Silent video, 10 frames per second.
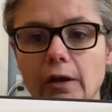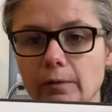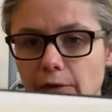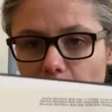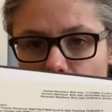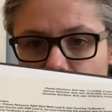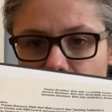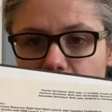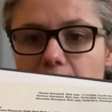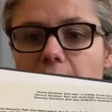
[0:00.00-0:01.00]
the
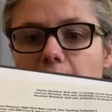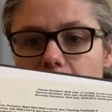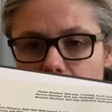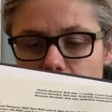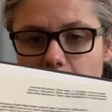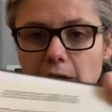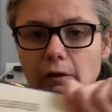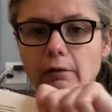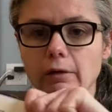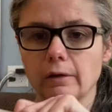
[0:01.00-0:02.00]
oldest, the
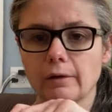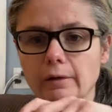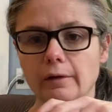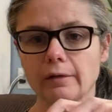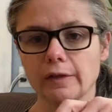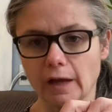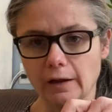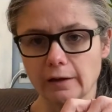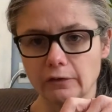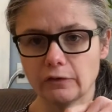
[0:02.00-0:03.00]
middle, the
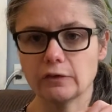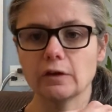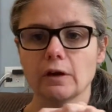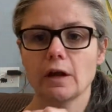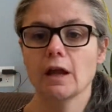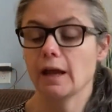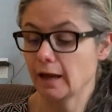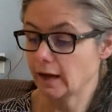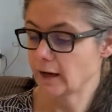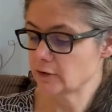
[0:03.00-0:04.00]
youngest,
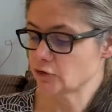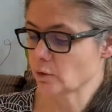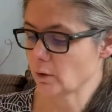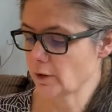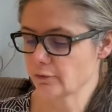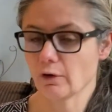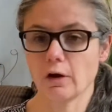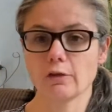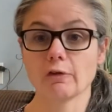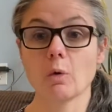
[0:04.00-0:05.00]
and I just go on through
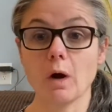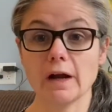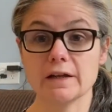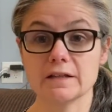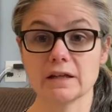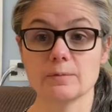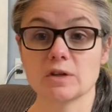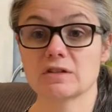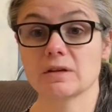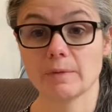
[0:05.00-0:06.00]
all the required
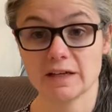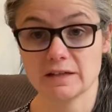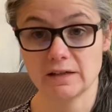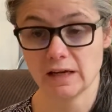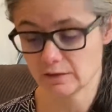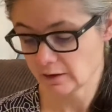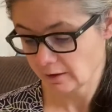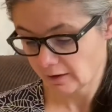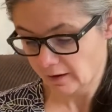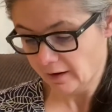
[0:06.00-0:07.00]
subjects in my state.
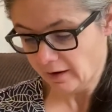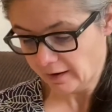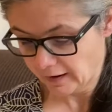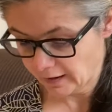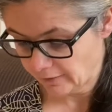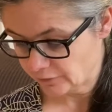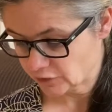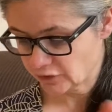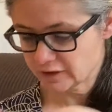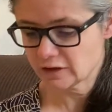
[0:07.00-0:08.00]
And
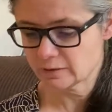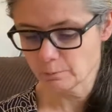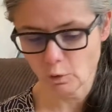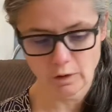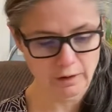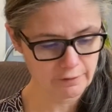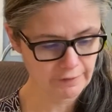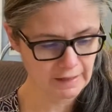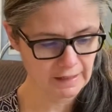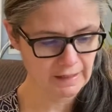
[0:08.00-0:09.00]
so this is more of
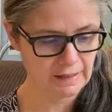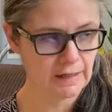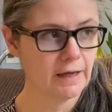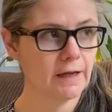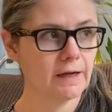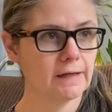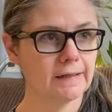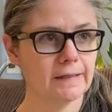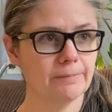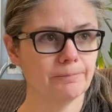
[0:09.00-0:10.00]
a
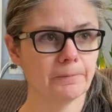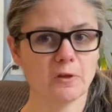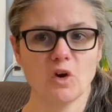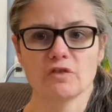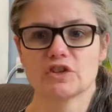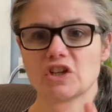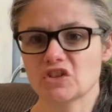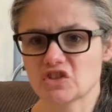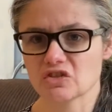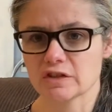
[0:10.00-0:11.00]
um,
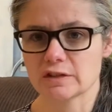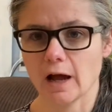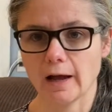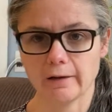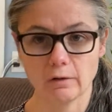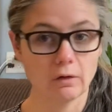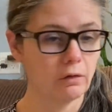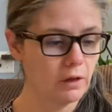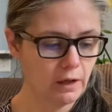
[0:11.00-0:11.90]
conversational style,